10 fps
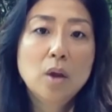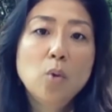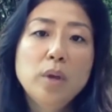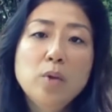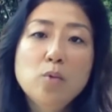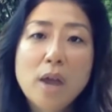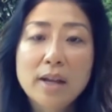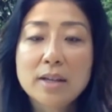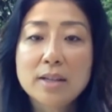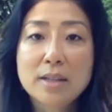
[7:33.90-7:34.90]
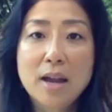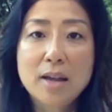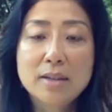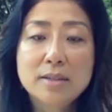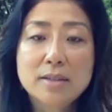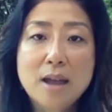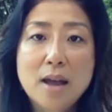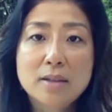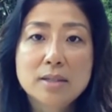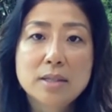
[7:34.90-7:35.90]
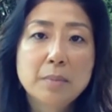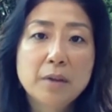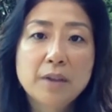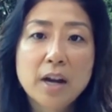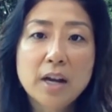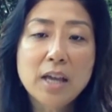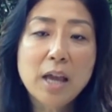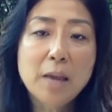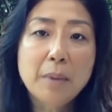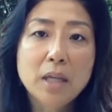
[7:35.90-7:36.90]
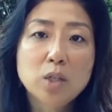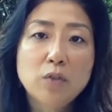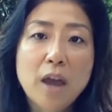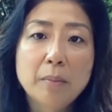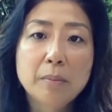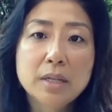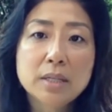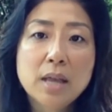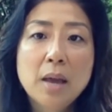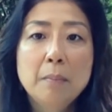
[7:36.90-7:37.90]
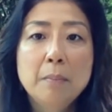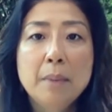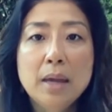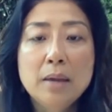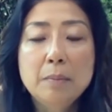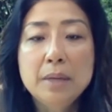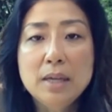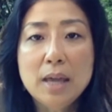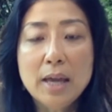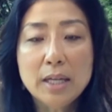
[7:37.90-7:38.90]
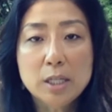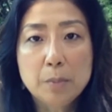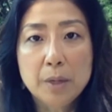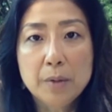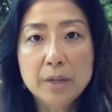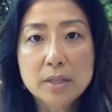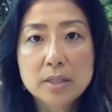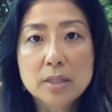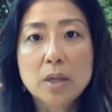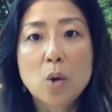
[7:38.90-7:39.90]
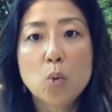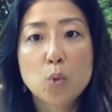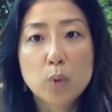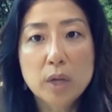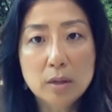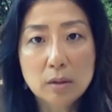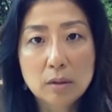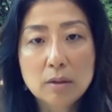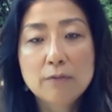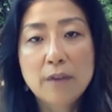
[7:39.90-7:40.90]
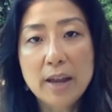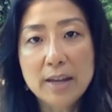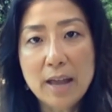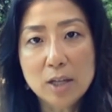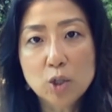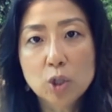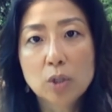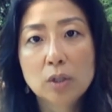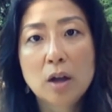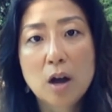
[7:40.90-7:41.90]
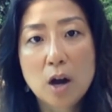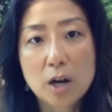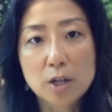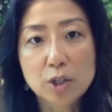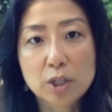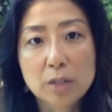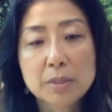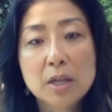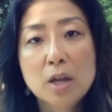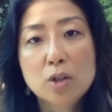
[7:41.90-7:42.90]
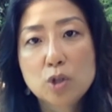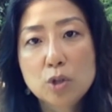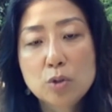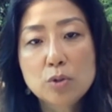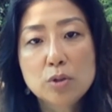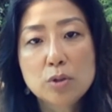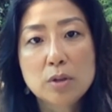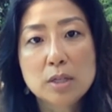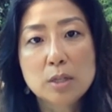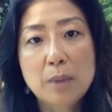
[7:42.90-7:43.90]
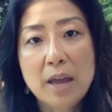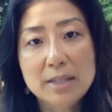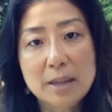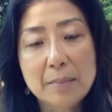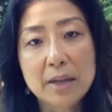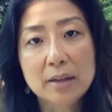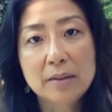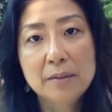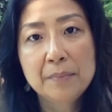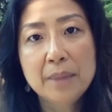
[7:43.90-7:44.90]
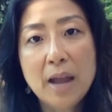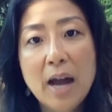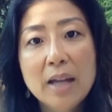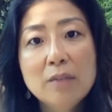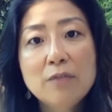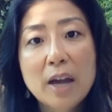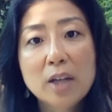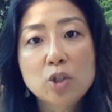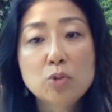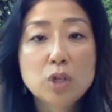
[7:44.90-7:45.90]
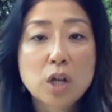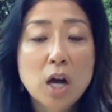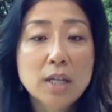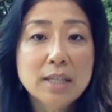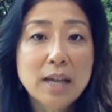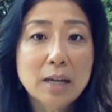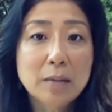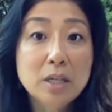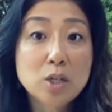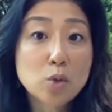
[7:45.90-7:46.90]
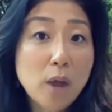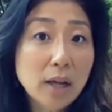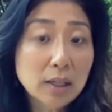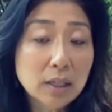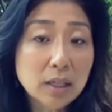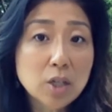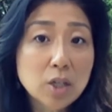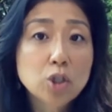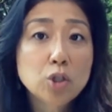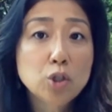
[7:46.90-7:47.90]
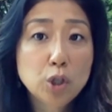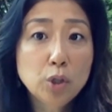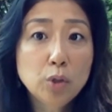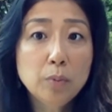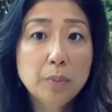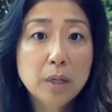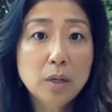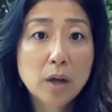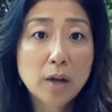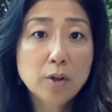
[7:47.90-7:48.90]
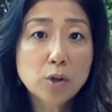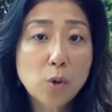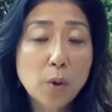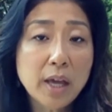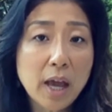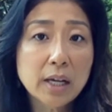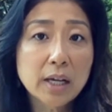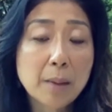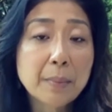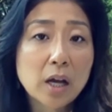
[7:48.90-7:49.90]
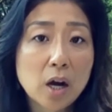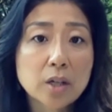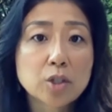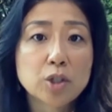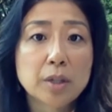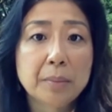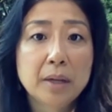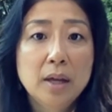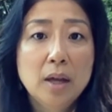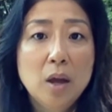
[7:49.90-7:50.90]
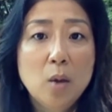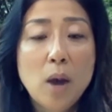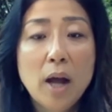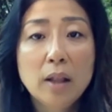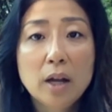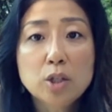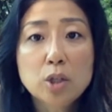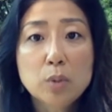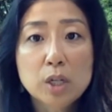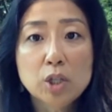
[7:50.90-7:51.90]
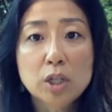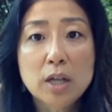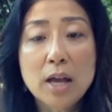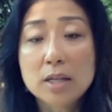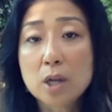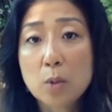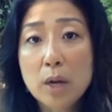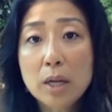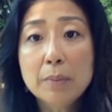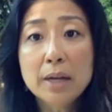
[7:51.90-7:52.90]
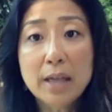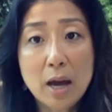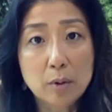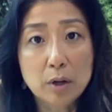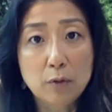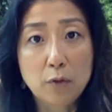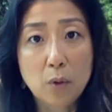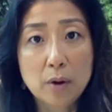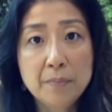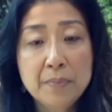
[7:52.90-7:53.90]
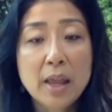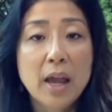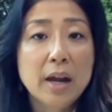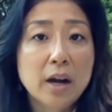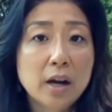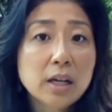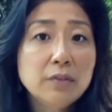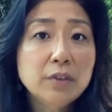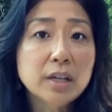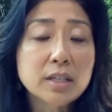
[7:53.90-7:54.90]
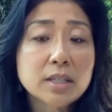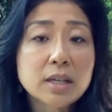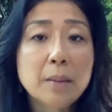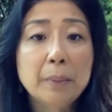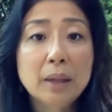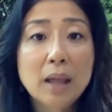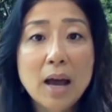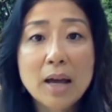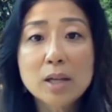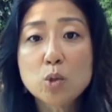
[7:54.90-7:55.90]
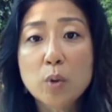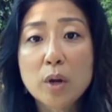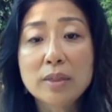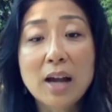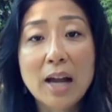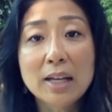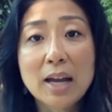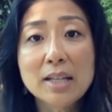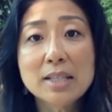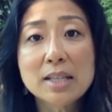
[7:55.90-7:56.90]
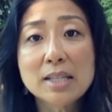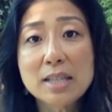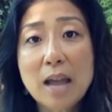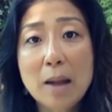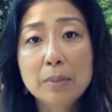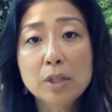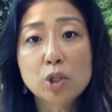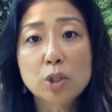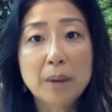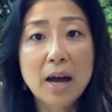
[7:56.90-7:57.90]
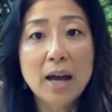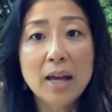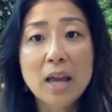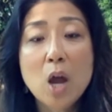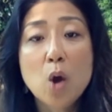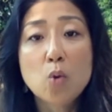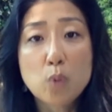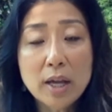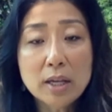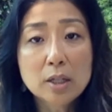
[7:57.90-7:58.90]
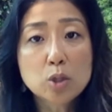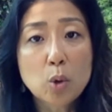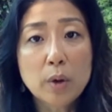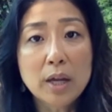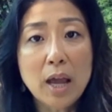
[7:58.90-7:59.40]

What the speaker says: We recognize that some of our EABH families may be experiencing real financial hardships due to this pandemic. I invite you to contact me directly should you be undergoing economic hardship. While our tuition has already been accounted for and our governance complies with guidelines established by regulatory